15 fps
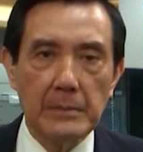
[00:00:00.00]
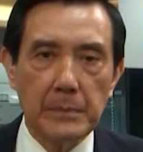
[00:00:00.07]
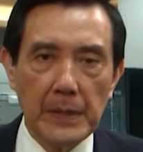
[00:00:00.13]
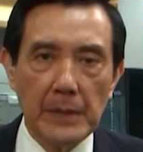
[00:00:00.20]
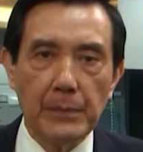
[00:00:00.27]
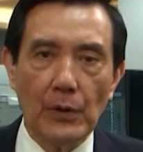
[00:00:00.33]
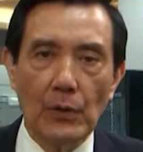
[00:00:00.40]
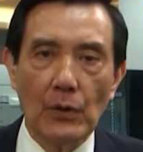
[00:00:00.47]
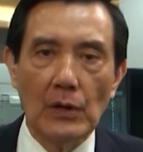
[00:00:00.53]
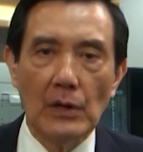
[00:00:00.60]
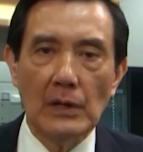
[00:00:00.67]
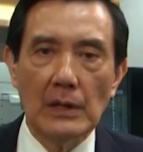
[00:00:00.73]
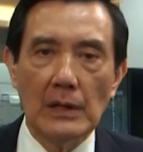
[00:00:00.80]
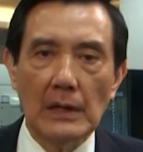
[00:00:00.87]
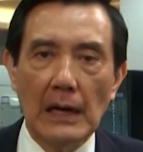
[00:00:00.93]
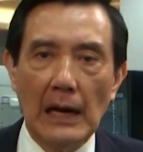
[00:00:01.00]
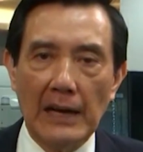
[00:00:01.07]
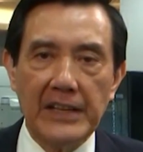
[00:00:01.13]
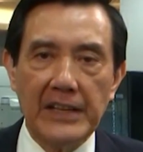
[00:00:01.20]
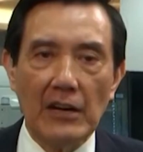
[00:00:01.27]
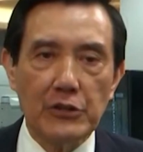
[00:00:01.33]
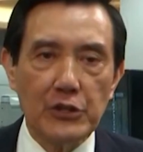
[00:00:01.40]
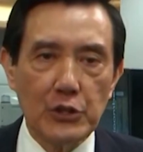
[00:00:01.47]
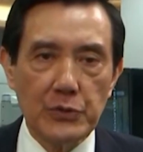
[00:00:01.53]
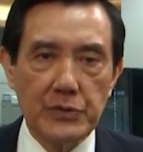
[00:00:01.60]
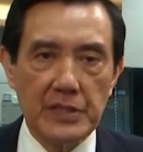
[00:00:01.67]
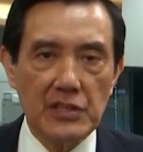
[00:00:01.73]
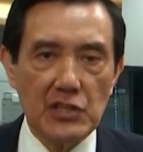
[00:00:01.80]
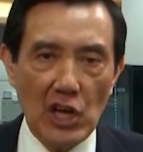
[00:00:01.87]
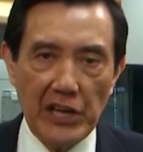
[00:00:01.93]
people are
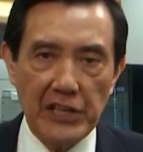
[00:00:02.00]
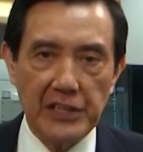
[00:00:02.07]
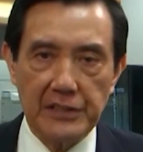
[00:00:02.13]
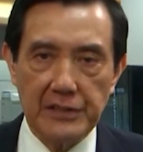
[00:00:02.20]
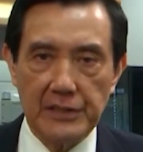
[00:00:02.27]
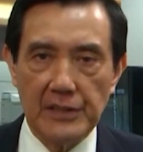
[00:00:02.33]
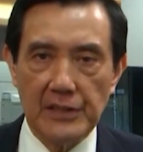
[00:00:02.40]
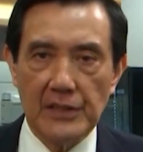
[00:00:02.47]
using Chinese,